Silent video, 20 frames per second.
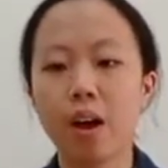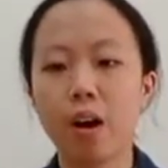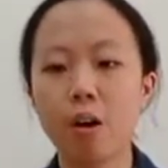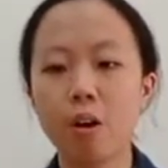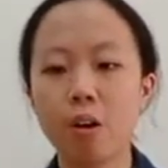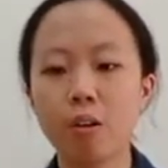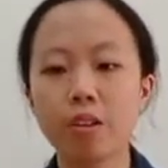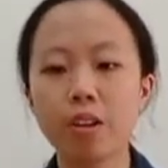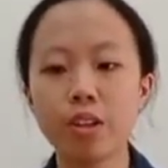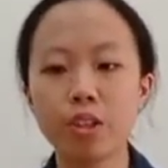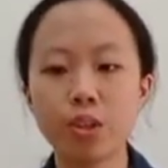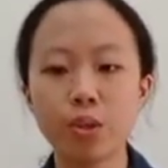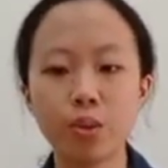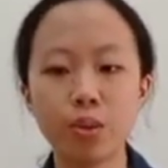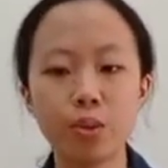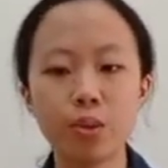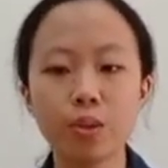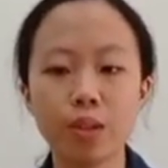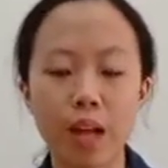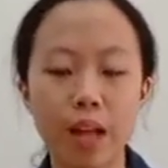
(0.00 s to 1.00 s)
According to
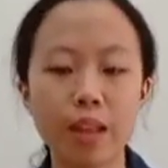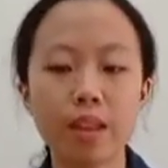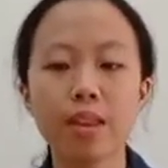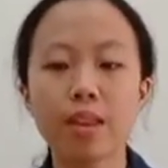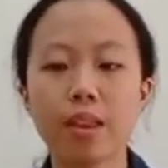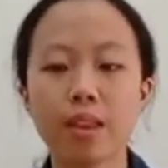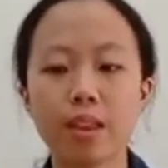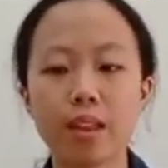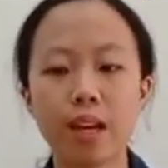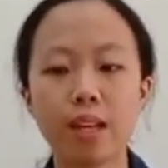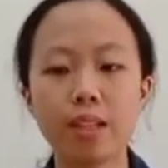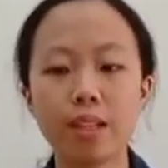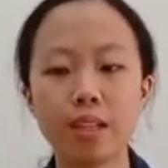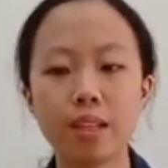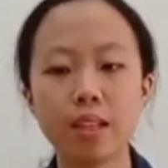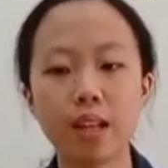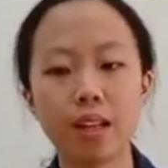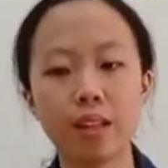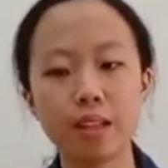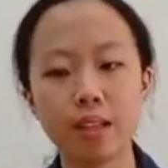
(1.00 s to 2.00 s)
Nunan,
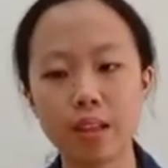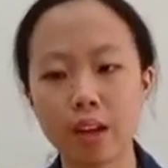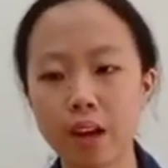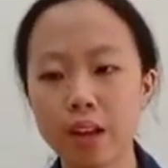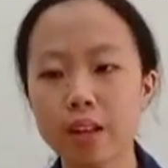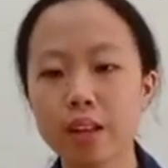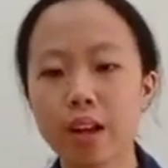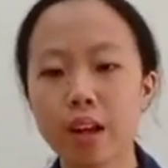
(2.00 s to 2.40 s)
1999,